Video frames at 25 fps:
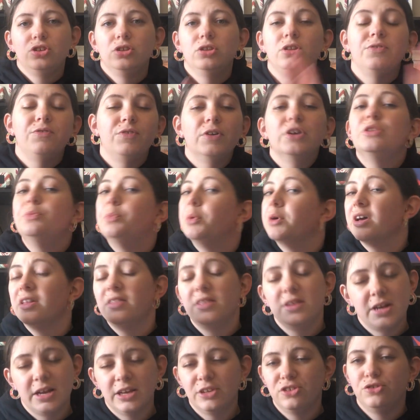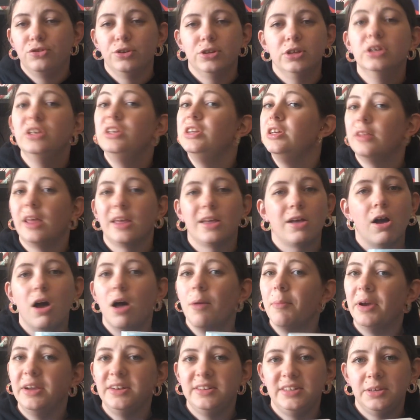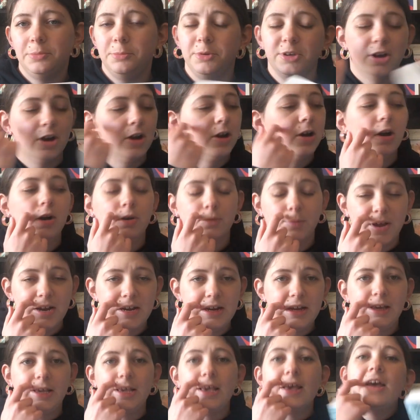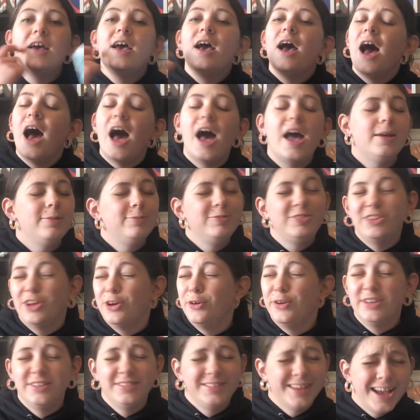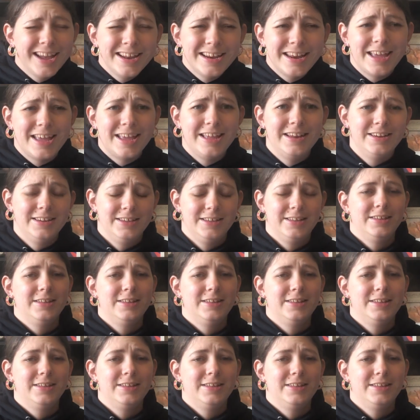first book of the next trilogy, like, on my TBR already. I'm so excited.